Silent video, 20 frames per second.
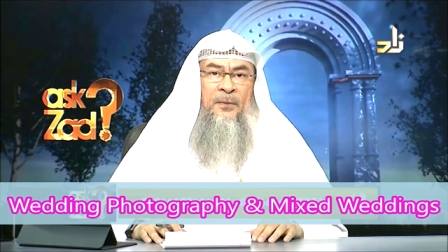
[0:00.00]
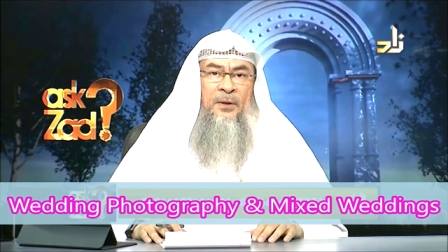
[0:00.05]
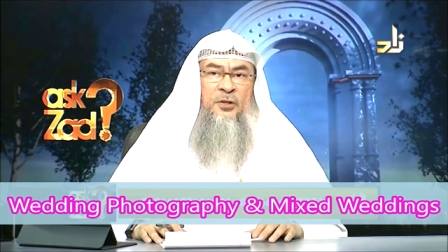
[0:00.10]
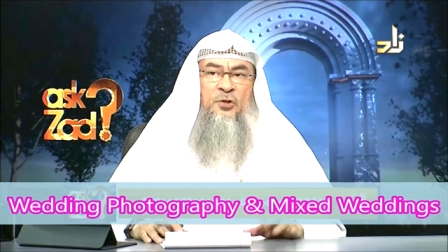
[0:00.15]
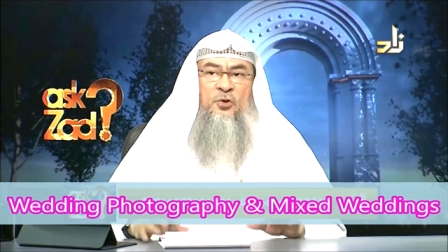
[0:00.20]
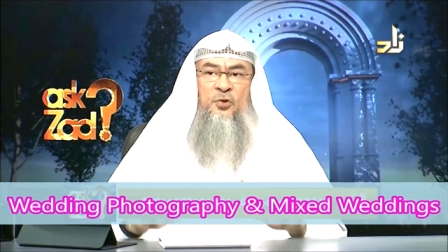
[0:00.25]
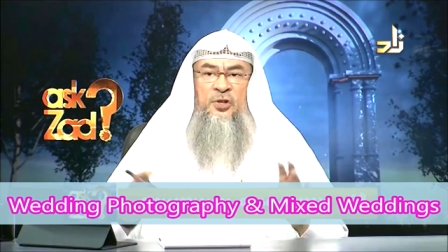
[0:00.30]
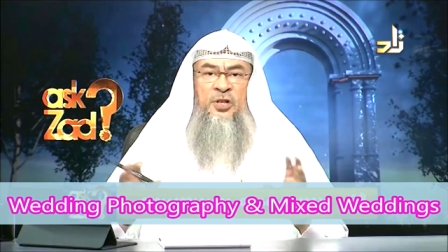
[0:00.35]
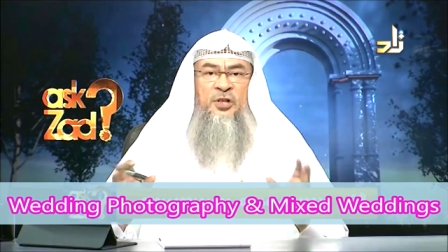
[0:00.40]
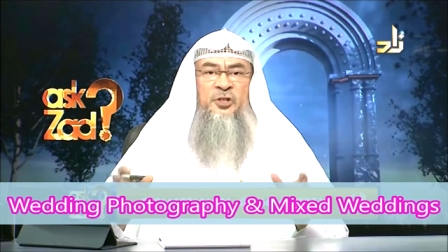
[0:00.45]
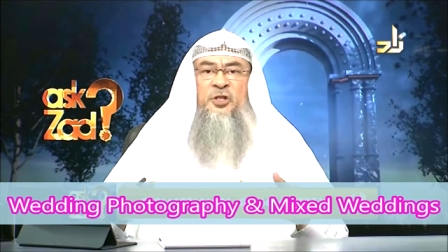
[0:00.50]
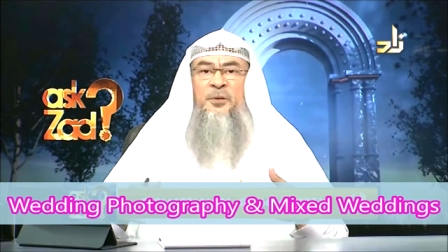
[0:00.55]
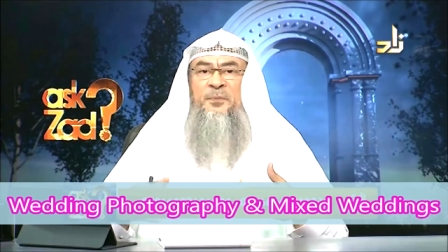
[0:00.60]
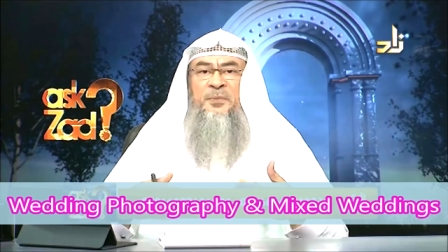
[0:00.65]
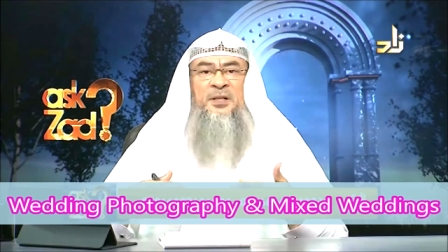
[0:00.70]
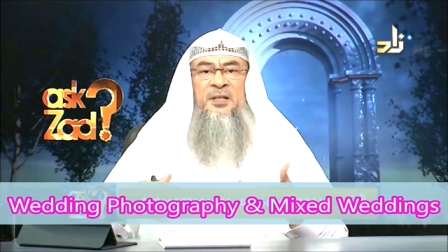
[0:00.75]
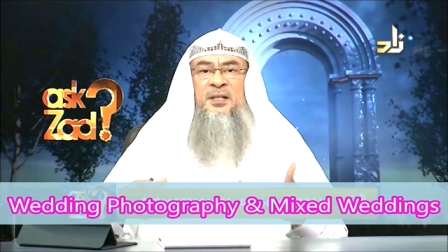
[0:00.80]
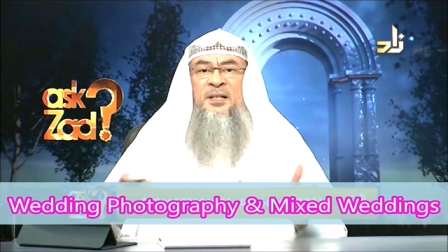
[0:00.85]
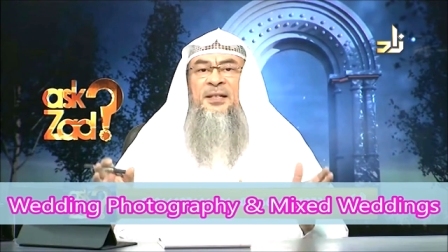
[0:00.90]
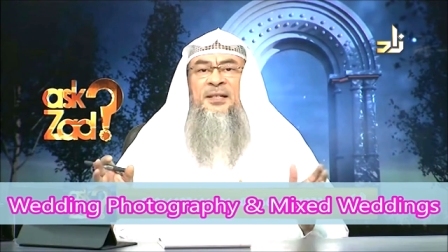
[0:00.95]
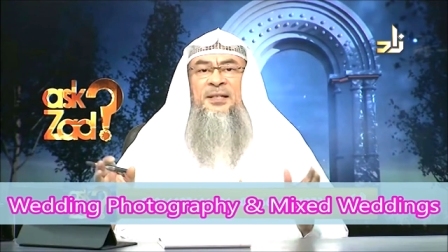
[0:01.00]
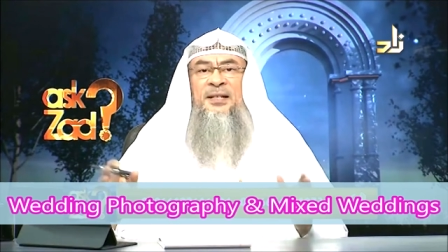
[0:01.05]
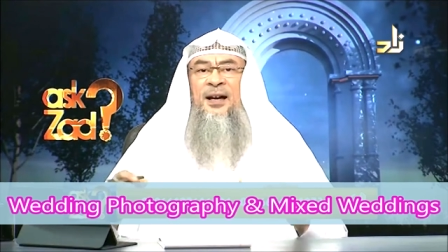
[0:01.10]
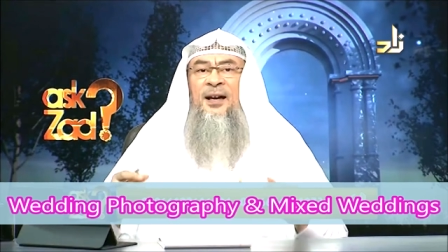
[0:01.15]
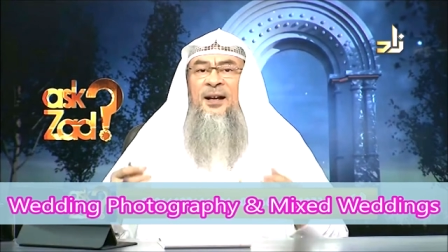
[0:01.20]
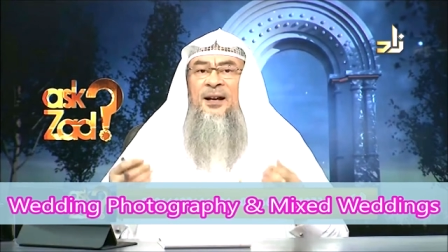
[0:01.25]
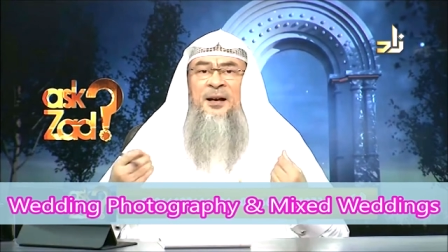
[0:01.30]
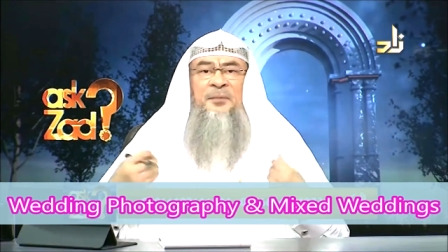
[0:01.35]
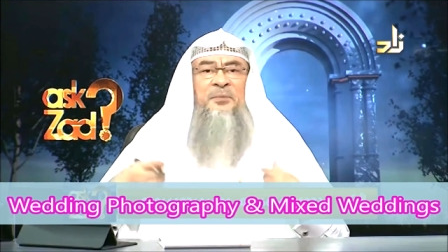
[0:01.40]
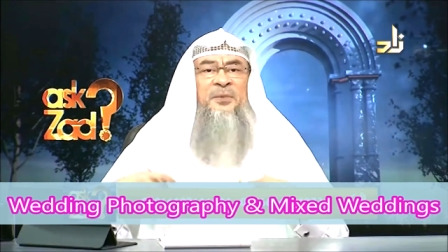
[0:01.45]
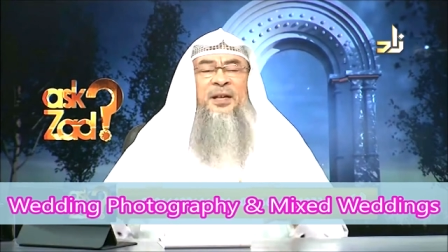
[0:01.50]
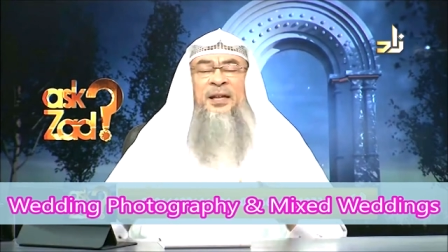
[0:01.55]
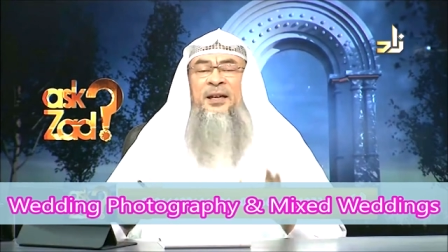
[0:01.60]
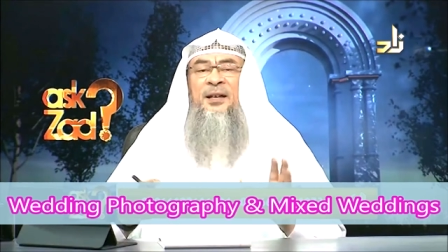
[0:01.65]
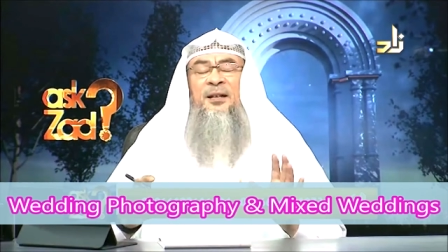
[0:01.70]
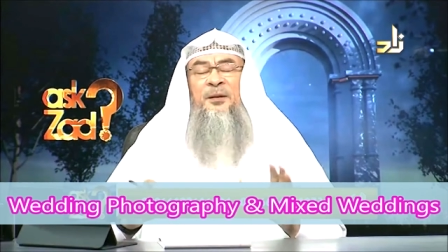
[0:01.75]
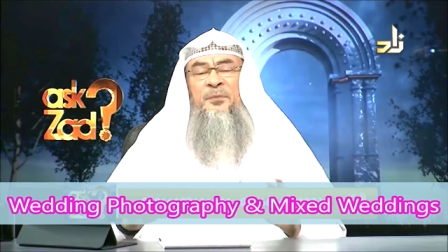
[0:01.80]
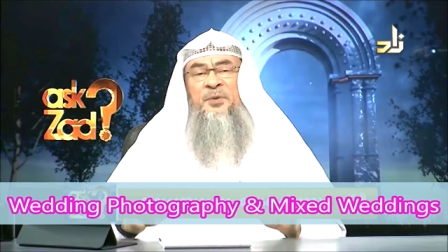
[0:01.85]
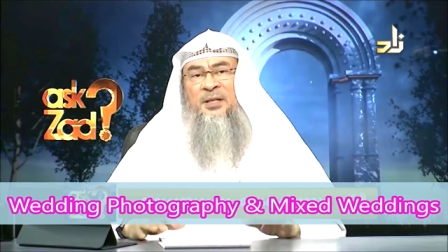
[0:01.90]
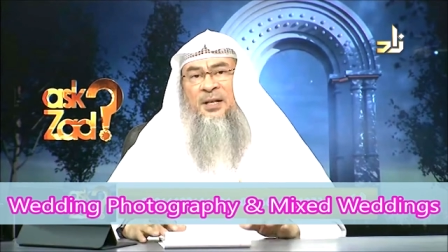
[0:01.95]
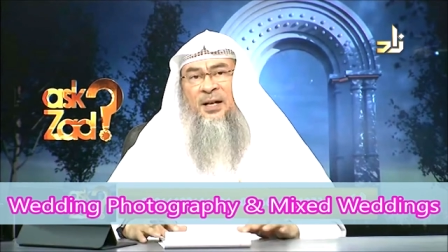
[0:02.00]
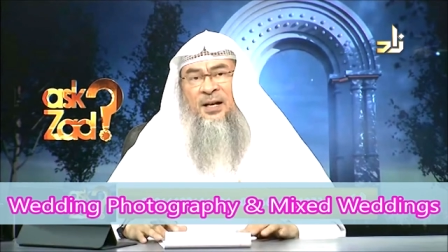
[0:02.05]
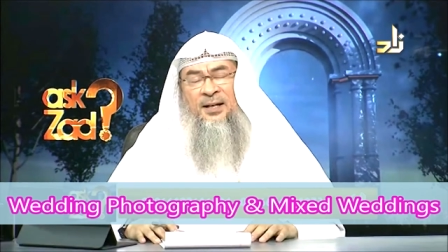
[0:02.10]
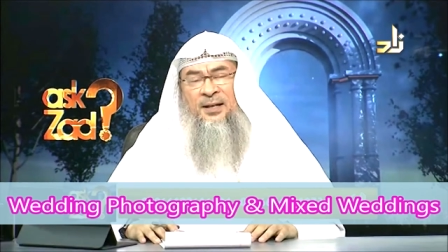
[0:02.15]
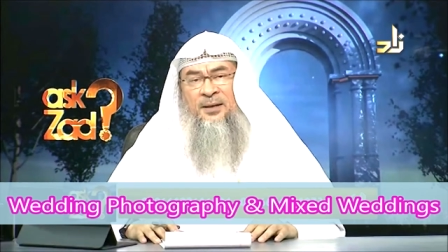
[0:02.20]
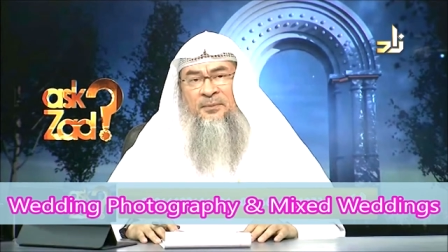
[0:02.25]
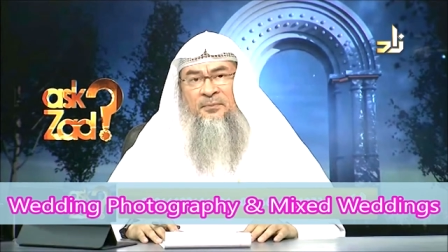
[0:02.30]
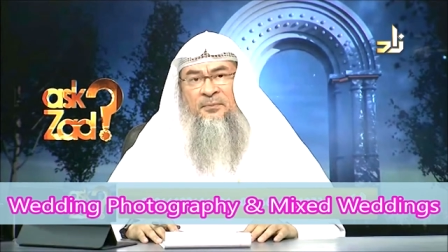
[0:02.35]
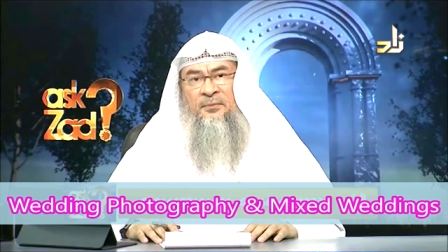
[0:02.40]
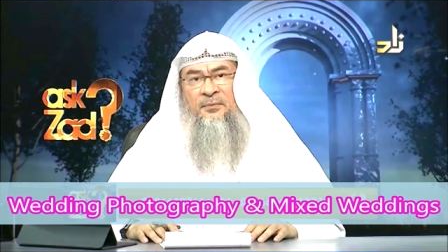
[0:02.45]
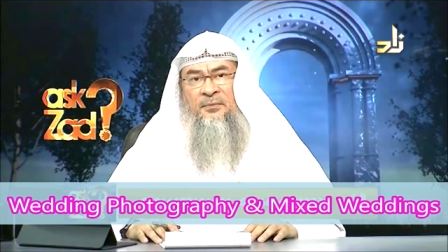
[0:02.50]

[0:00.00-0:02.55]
So such a business is haram, the income is haram.